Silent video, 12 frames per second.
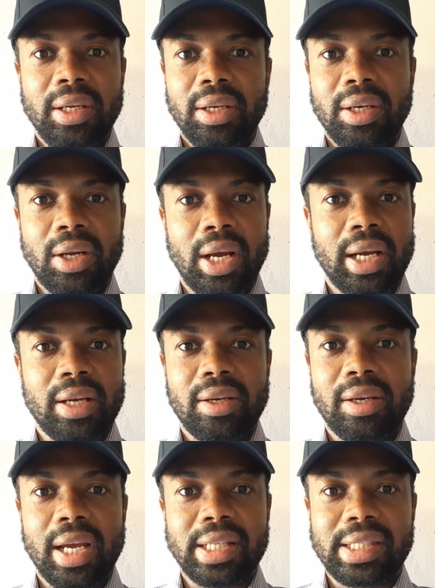like
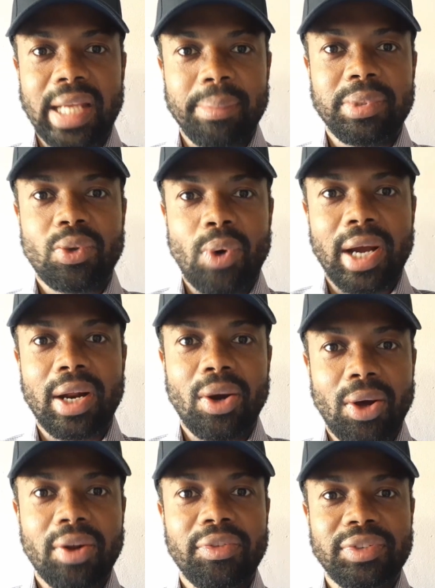has kept quite a
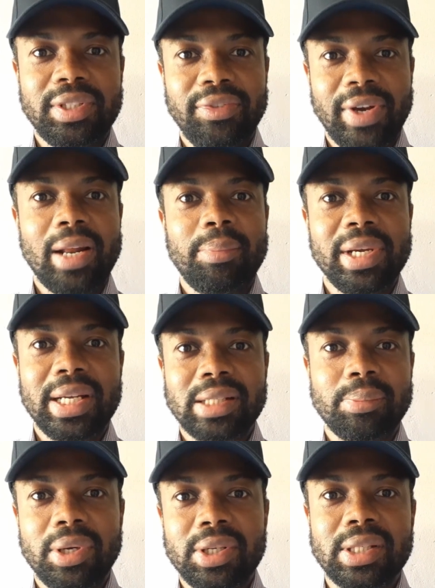lot of developing as a
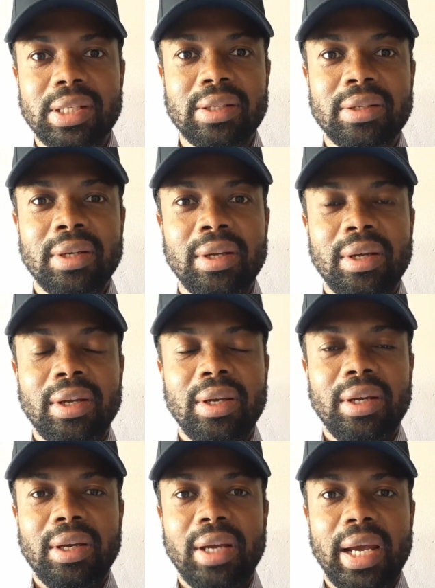person.
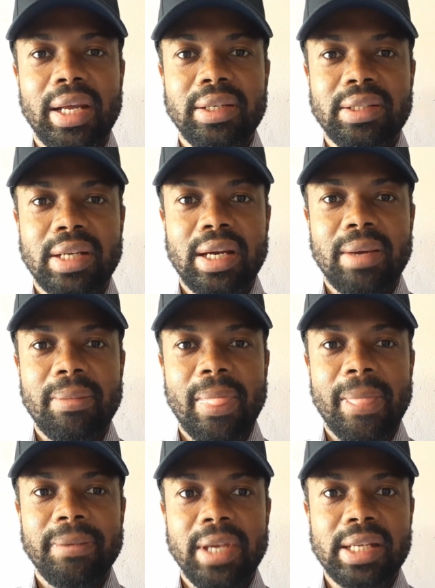And
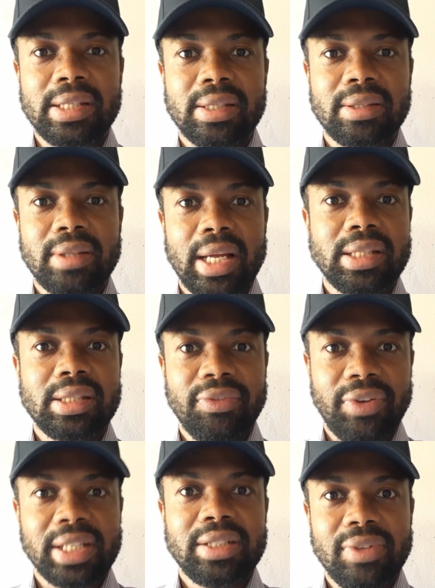yes, that's
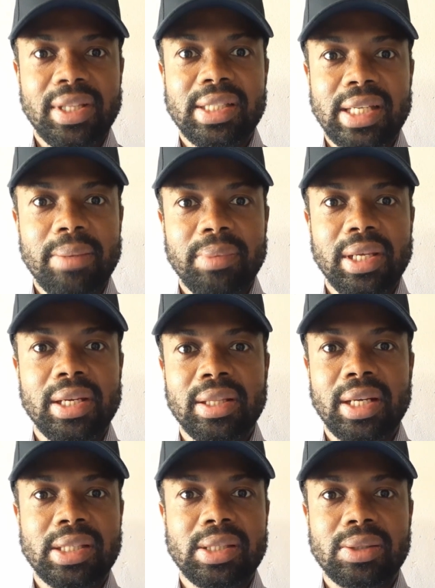effectively the same thing.
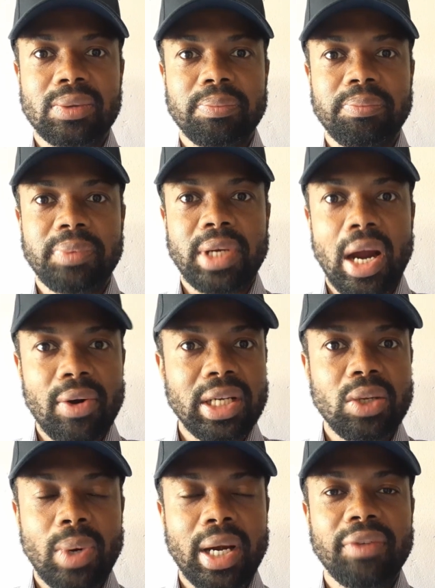That's currently
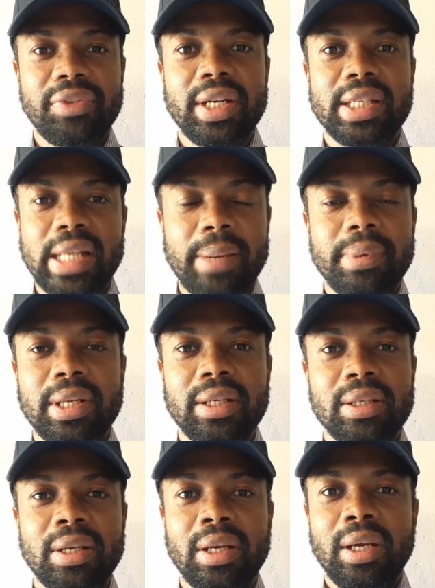what I feel is happening.